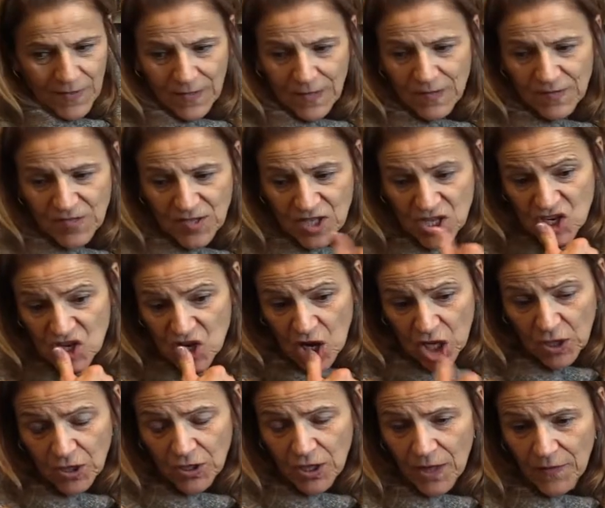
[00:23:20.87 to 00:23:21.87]
Does it
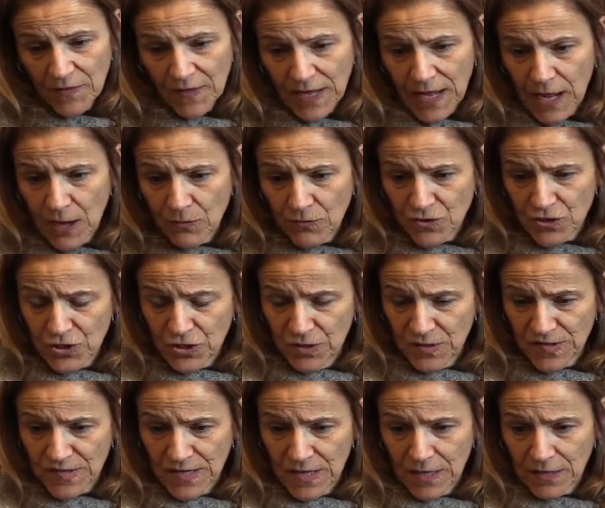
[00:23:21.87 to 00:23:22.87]
snuggle on the couch? Do you
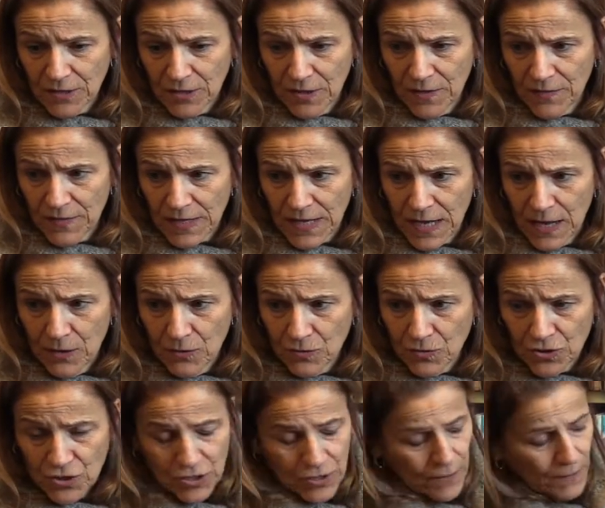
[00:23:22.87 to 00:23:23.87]
snuggle on the couch?